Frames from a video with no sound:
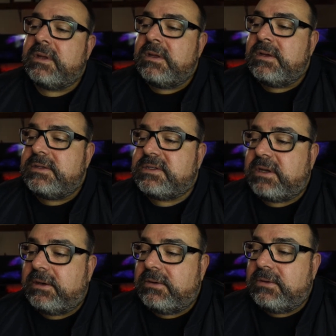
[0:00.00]

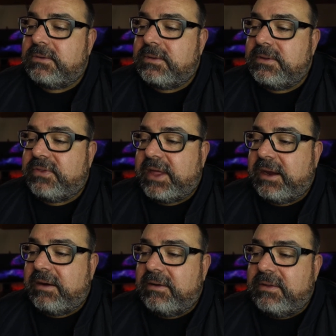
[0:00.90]
So
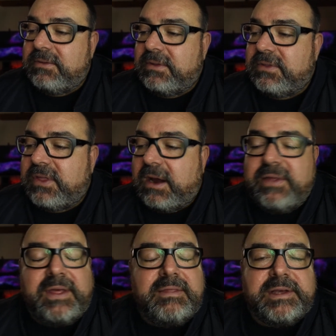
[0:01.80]
I
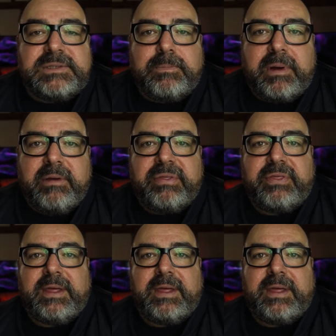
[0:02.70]
think there's both